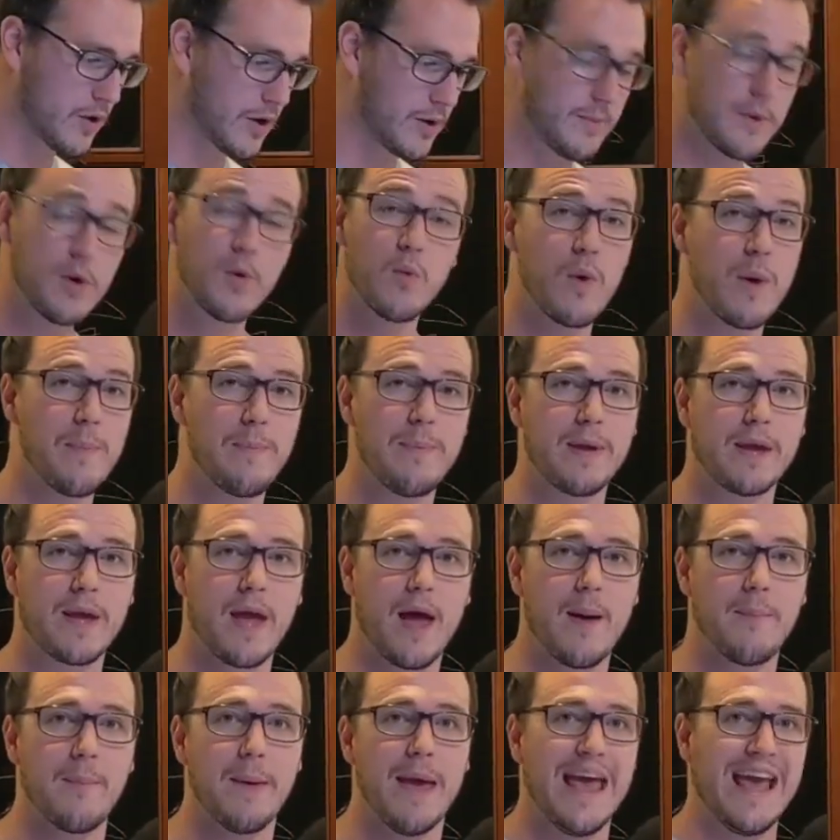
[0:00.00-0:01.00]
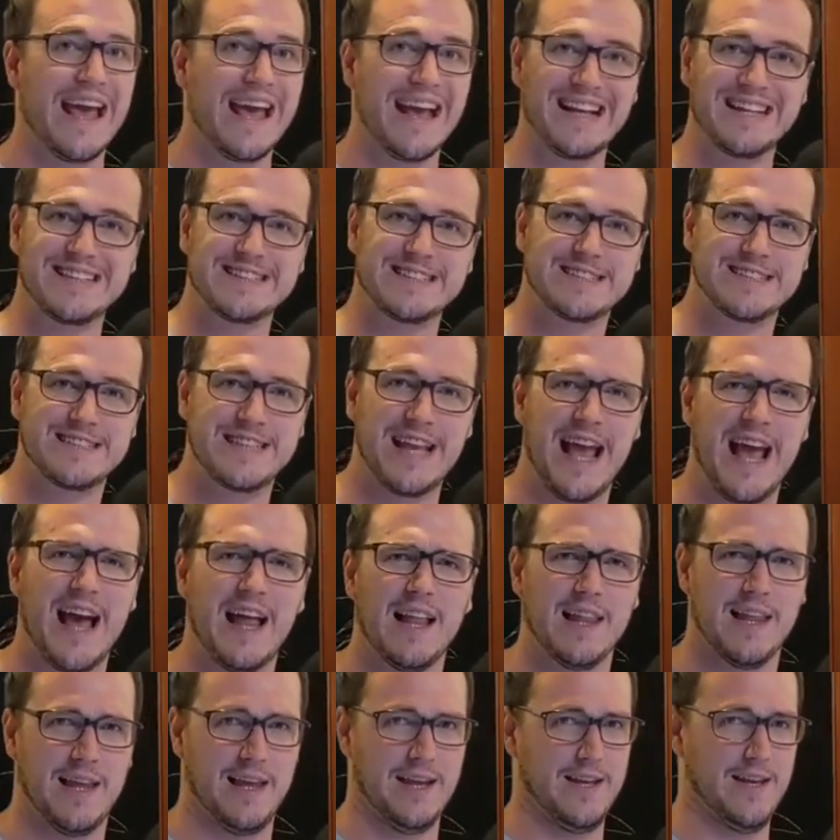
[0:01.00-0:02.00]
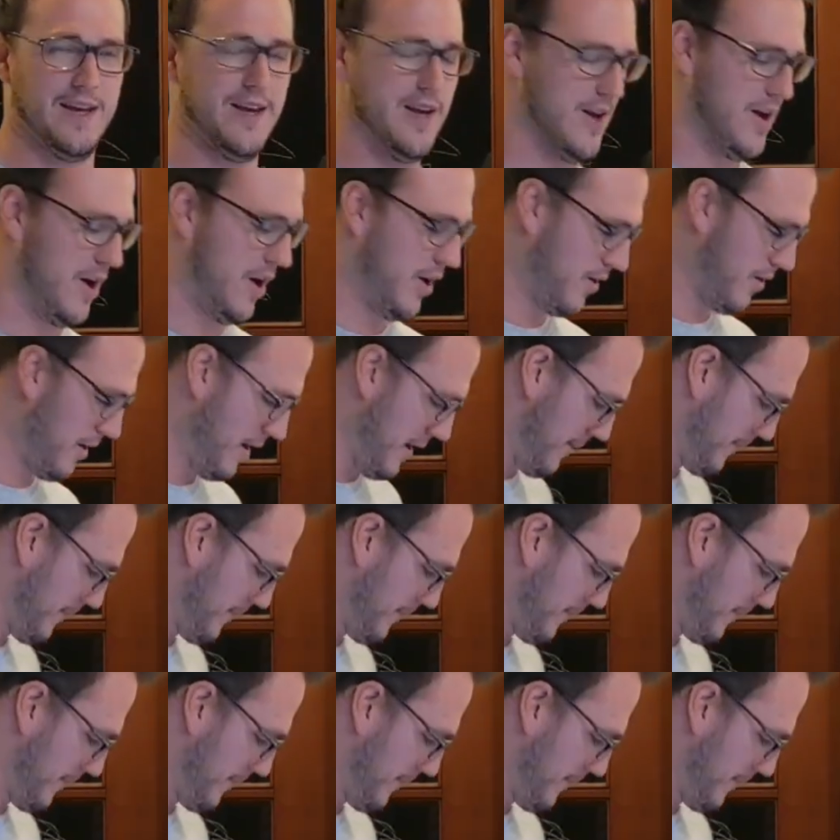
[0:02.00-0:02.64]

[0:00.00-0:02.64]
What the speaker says: to be whipping up a salad. Alright,